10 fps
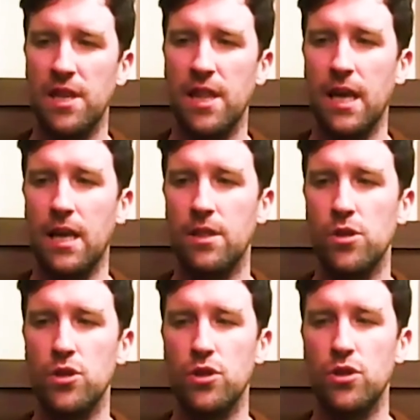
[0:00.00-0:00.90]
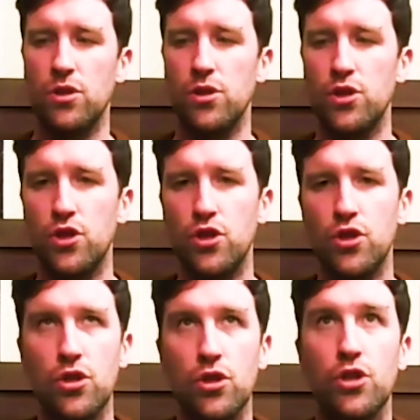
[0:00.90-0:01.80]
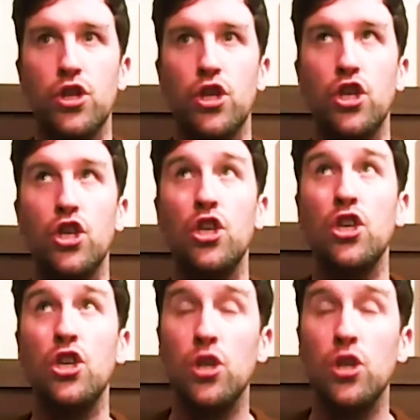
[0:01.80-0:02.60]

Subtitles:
I think there's such a